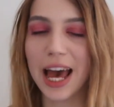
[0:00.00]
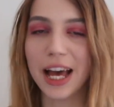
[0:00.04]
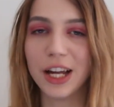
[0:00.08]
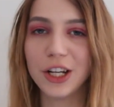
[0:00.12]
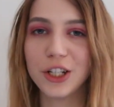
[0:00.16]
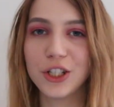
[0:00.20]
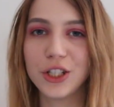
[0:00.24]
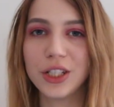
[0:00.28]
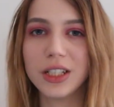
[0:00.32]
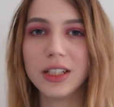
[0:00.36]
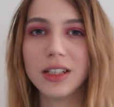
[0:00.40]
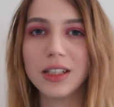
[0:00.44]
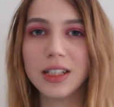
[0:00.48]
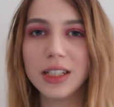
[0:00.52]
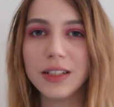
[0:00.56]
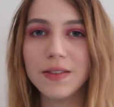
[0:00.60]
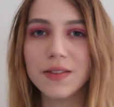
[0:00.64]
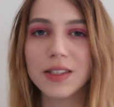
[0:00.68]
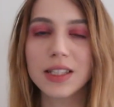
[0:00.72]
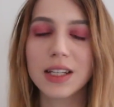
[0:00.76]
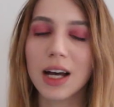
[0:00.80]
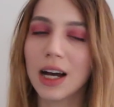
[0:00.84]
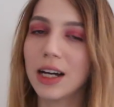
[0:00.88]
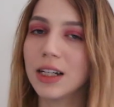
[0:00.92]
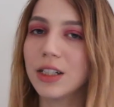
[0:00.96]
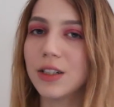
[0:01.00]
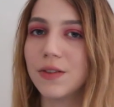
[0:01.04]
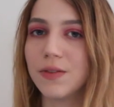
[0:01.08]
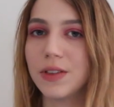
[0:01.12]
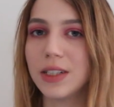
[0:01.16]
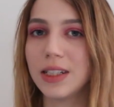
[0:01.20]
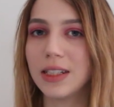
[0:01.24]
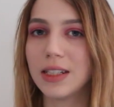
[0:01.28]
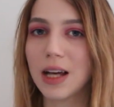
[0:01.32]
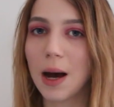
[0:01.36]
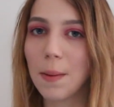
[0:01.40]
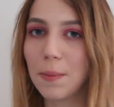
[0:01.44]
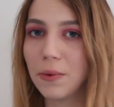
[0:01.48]
and she lives kind of a
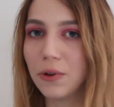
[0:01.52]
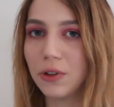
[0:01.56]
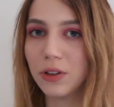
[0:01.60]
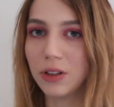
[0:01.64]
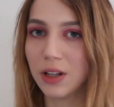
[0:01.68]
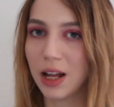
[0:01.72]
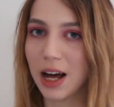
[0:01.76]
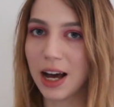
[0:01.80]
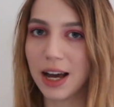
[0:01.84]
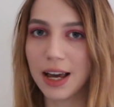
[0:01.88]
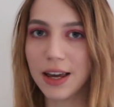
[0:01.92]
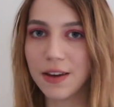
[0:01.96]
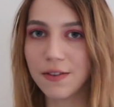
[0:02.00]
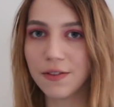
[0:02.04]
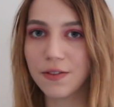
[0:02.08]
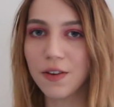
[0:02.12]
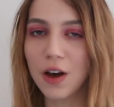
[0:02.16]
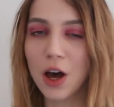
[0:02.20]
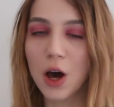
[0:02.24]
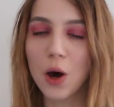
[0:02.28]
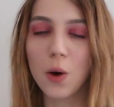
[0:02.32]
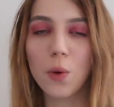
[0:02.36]
double life